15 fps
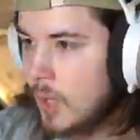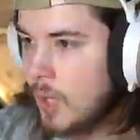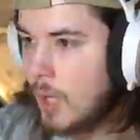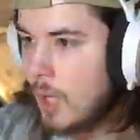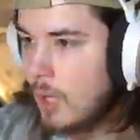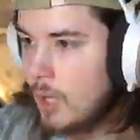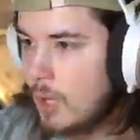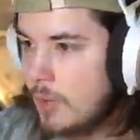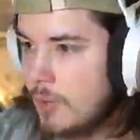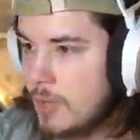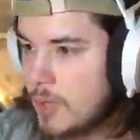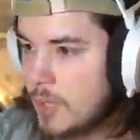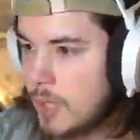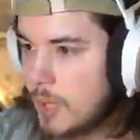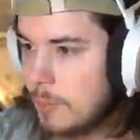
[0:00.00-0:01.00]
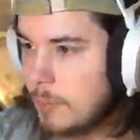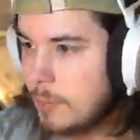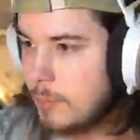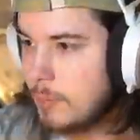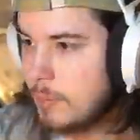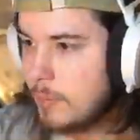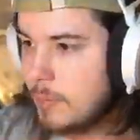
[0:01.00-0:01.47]
I love this game.
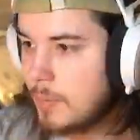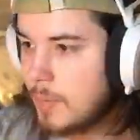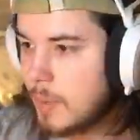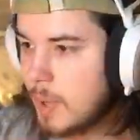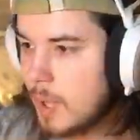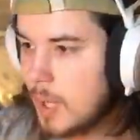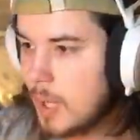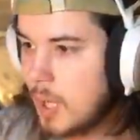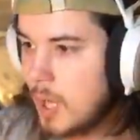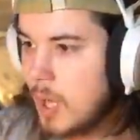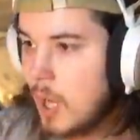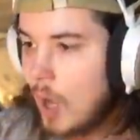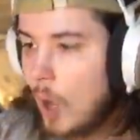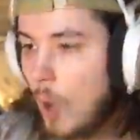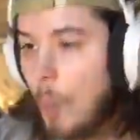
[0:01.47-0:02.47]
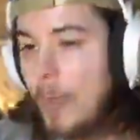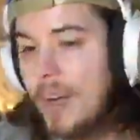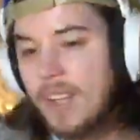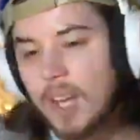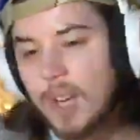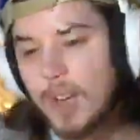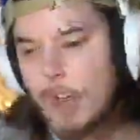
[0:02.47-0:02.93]
Oh my
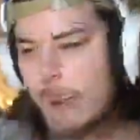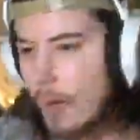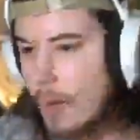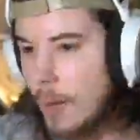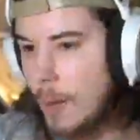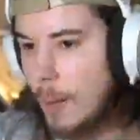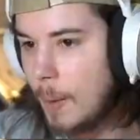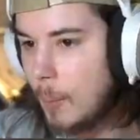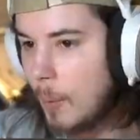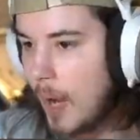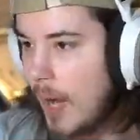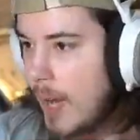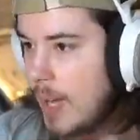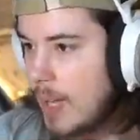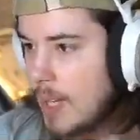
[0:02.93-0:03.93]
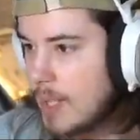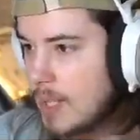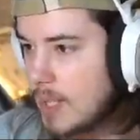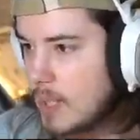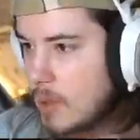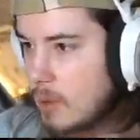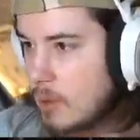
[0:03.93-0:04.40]
god. Why is
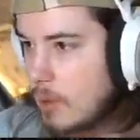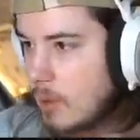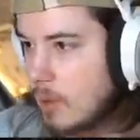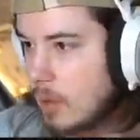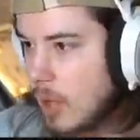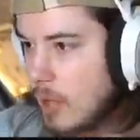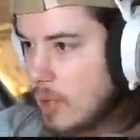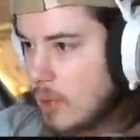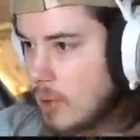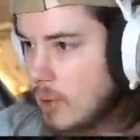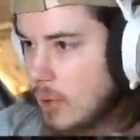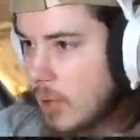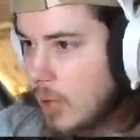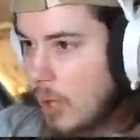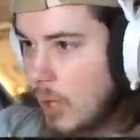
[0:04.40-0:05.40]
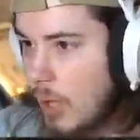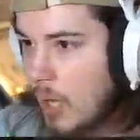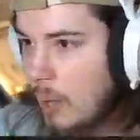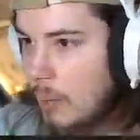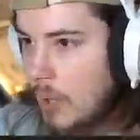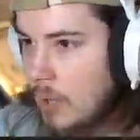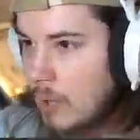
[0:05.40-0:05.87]
it not
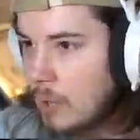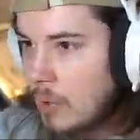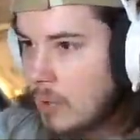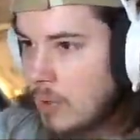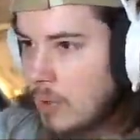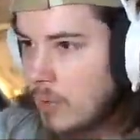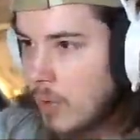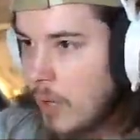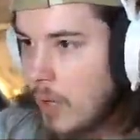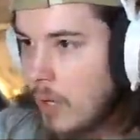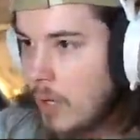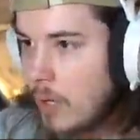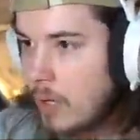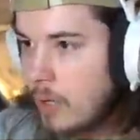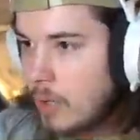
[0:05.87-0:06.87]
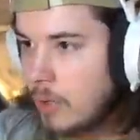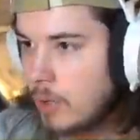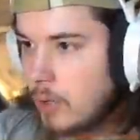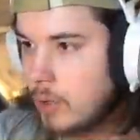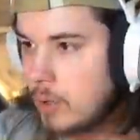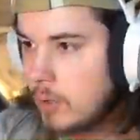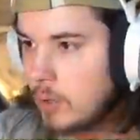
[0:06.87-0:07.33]
aiming towards the rail?
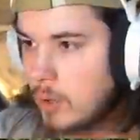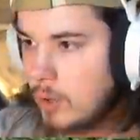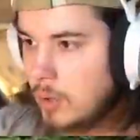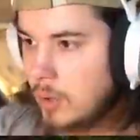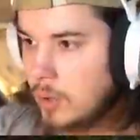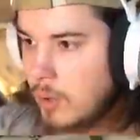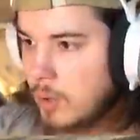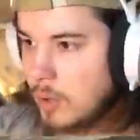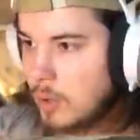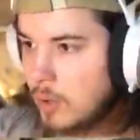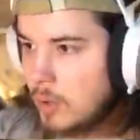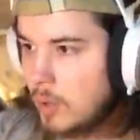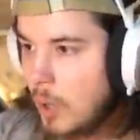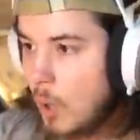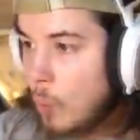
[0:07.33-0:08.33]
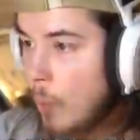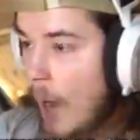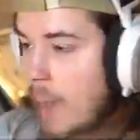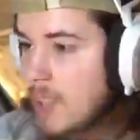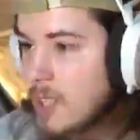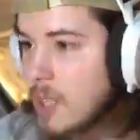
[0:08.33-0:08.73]
Why is it